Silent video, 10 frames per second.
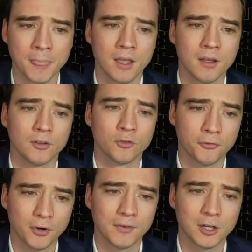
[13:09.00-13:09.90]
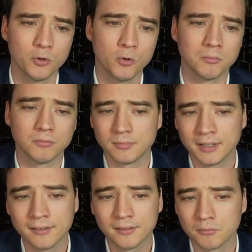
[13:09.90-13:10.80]
The fair value
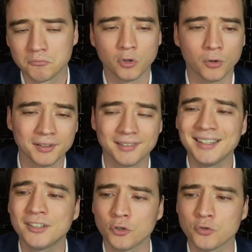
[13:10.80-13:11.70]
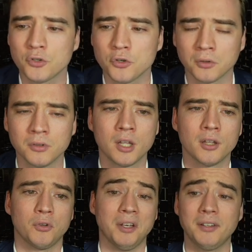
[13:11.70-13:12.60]
is around 600 euro.
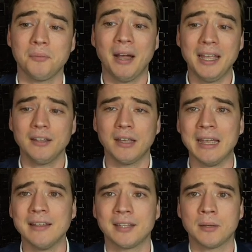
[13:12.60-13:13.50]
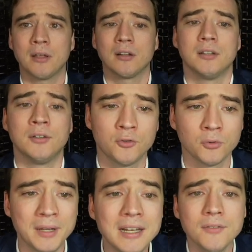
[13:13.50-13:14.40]
So I think buying ASML, if you
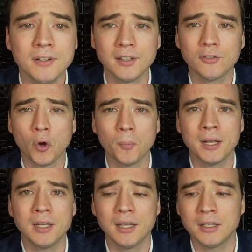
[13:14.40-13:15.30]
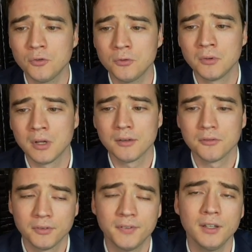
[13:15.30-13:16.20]
believe in this company and you
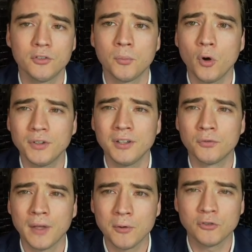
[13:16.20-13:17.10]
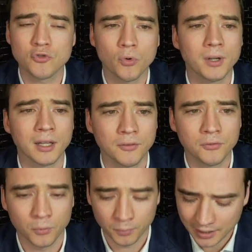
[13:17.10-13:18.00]
think the moat is very strong and if
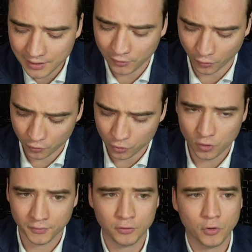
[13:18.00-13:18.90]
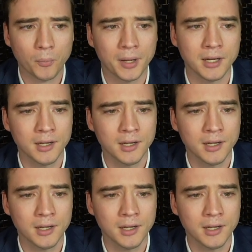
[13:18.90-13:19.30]
you believe in the future of this company,